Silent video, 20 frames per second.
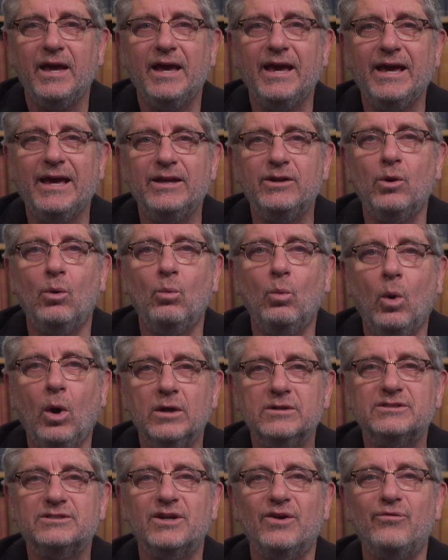It
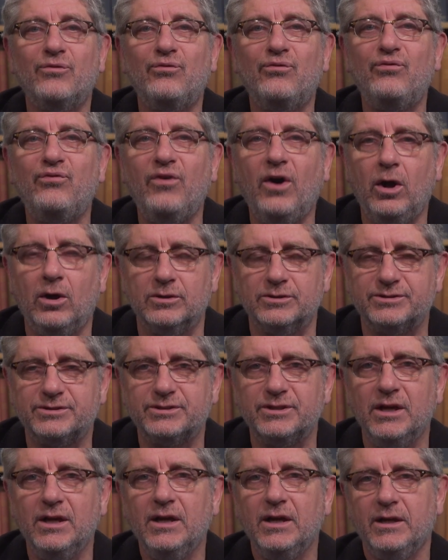was false.